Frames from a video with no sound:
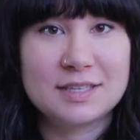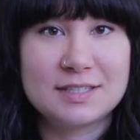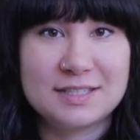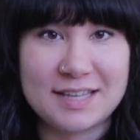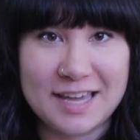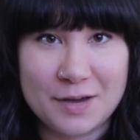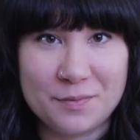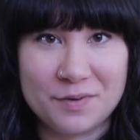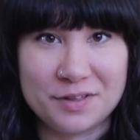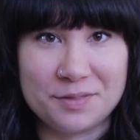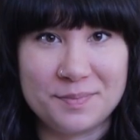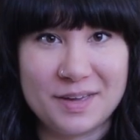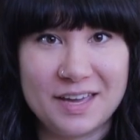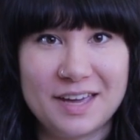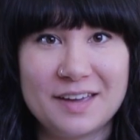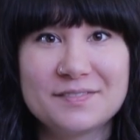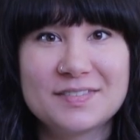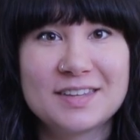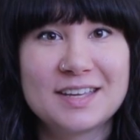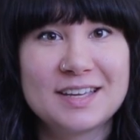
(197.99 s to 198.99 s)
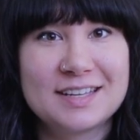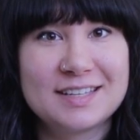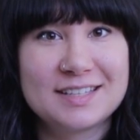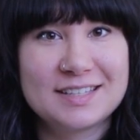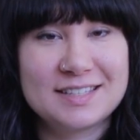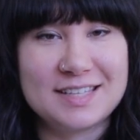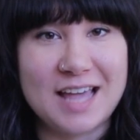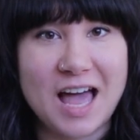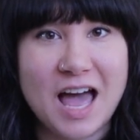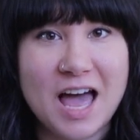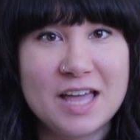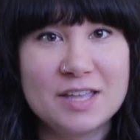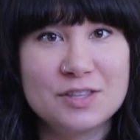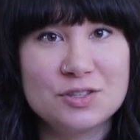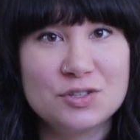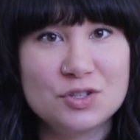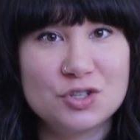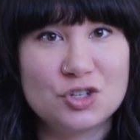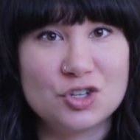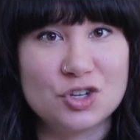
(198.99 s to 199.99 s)
Say it with me,
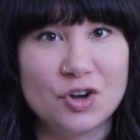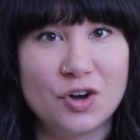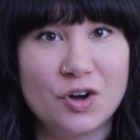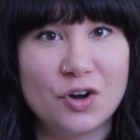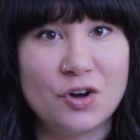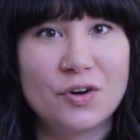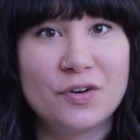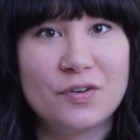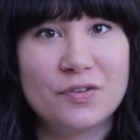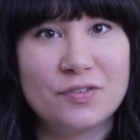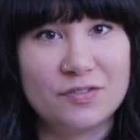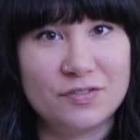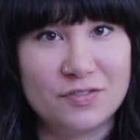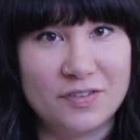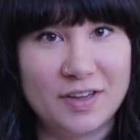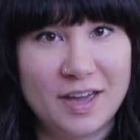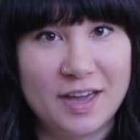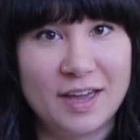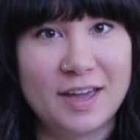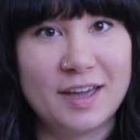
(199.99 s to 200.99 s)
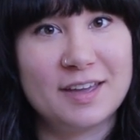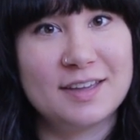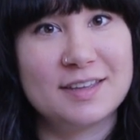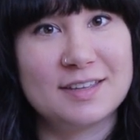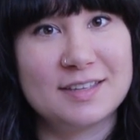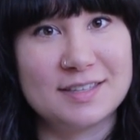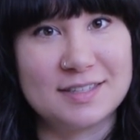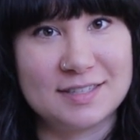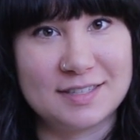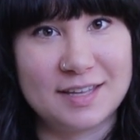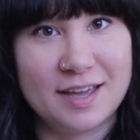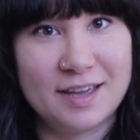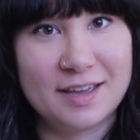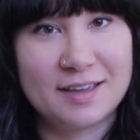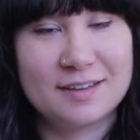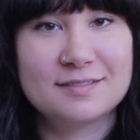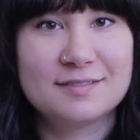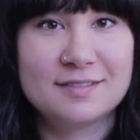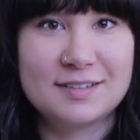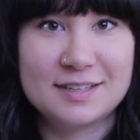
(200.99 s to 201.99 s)
San San
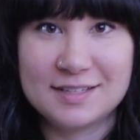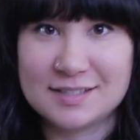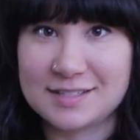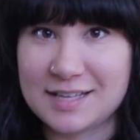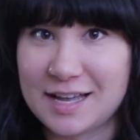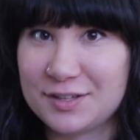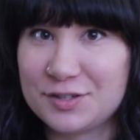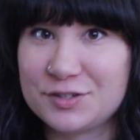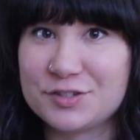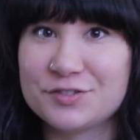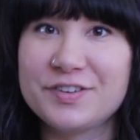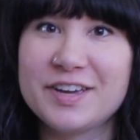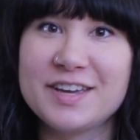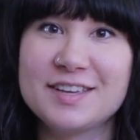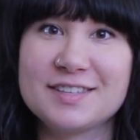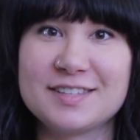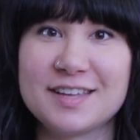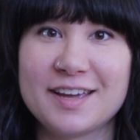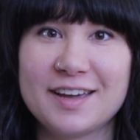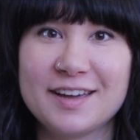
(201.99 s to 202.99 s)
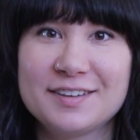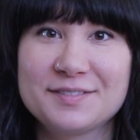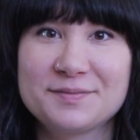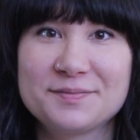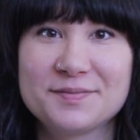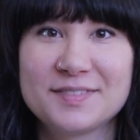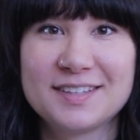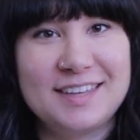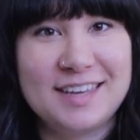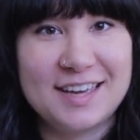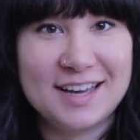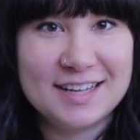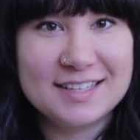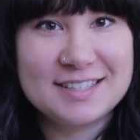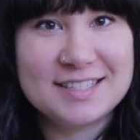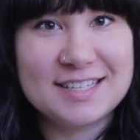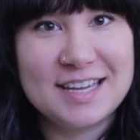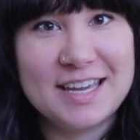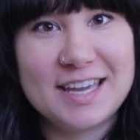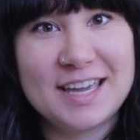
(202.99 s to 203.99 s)
Sangiovese.
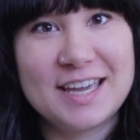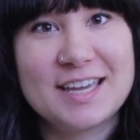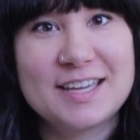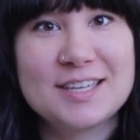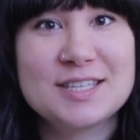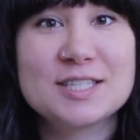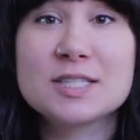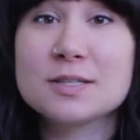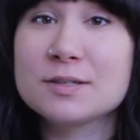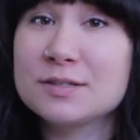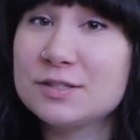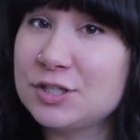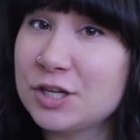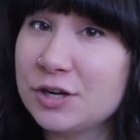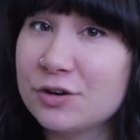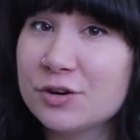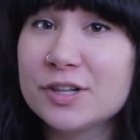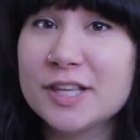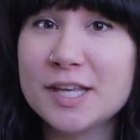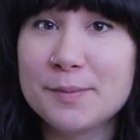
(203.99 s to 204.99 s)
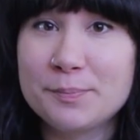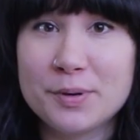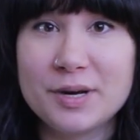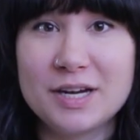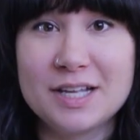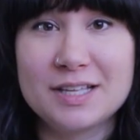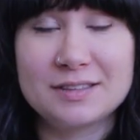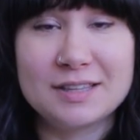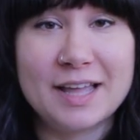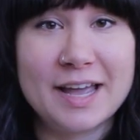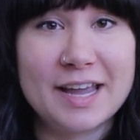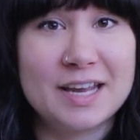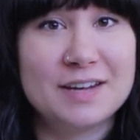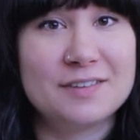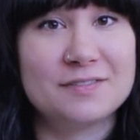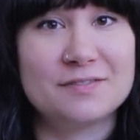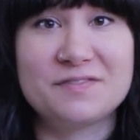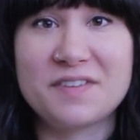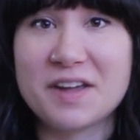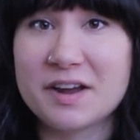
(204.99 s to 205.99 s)
Chianti is generally pretty
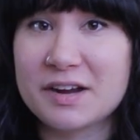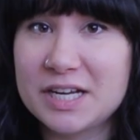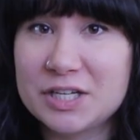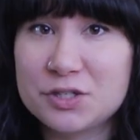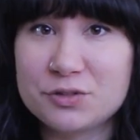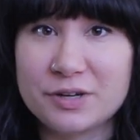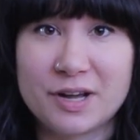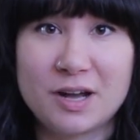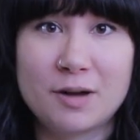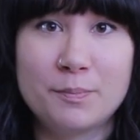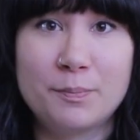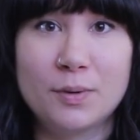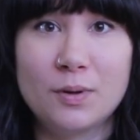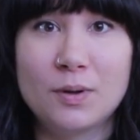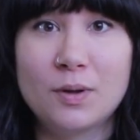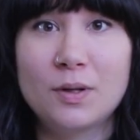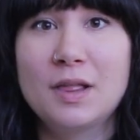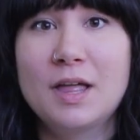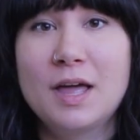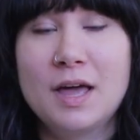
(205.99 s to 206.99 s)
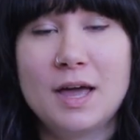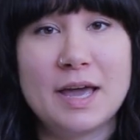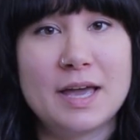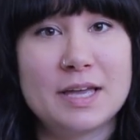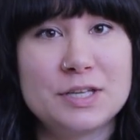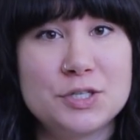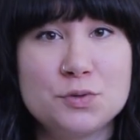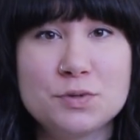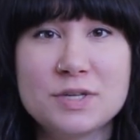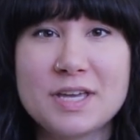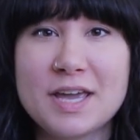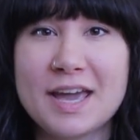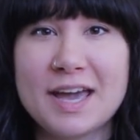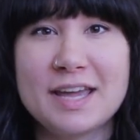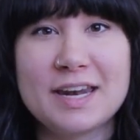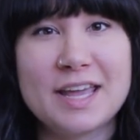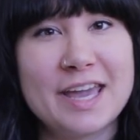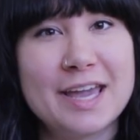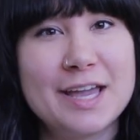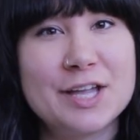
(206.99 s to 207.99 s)
light, very drinkable, and you
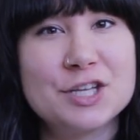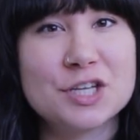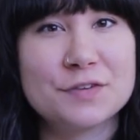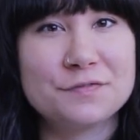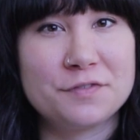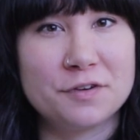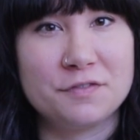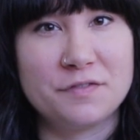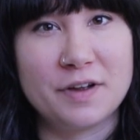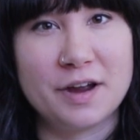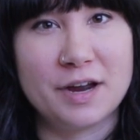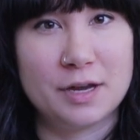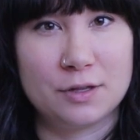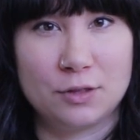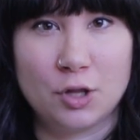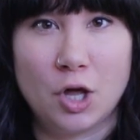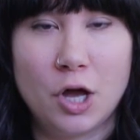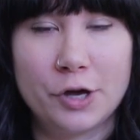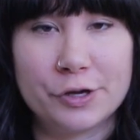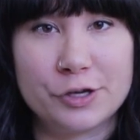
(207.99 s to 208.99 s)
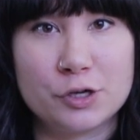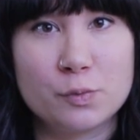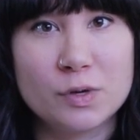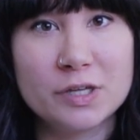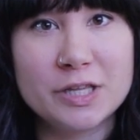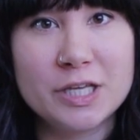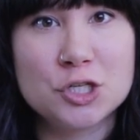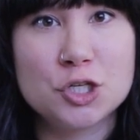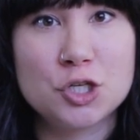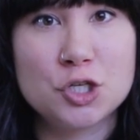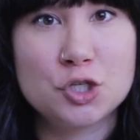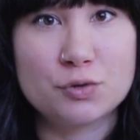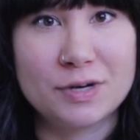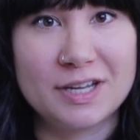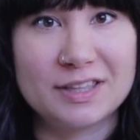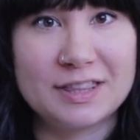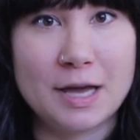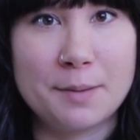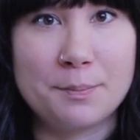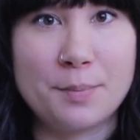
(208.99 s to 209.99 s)
can't age it for very long. You really should
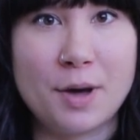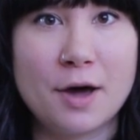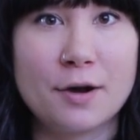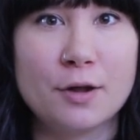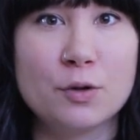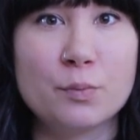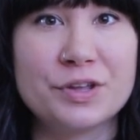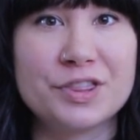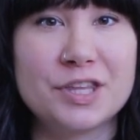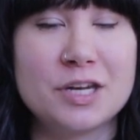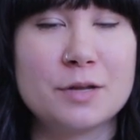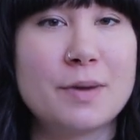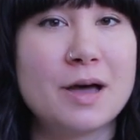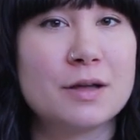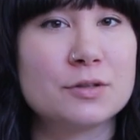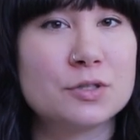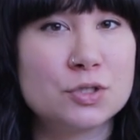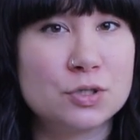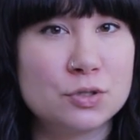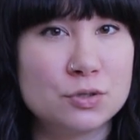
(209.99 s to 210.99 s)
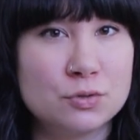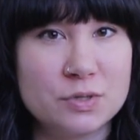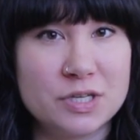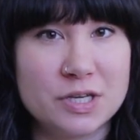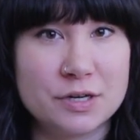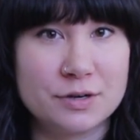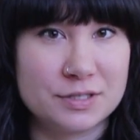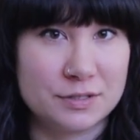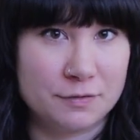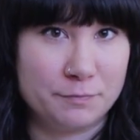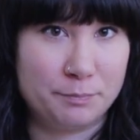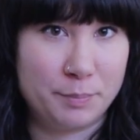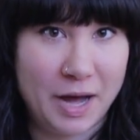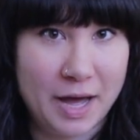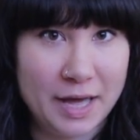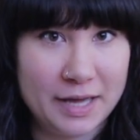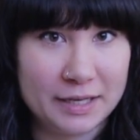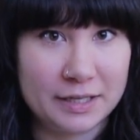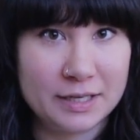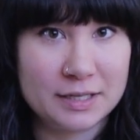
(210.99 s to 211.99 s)
drink that bottle within about two years of
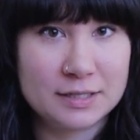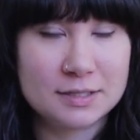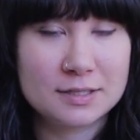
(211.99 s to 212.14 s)
buying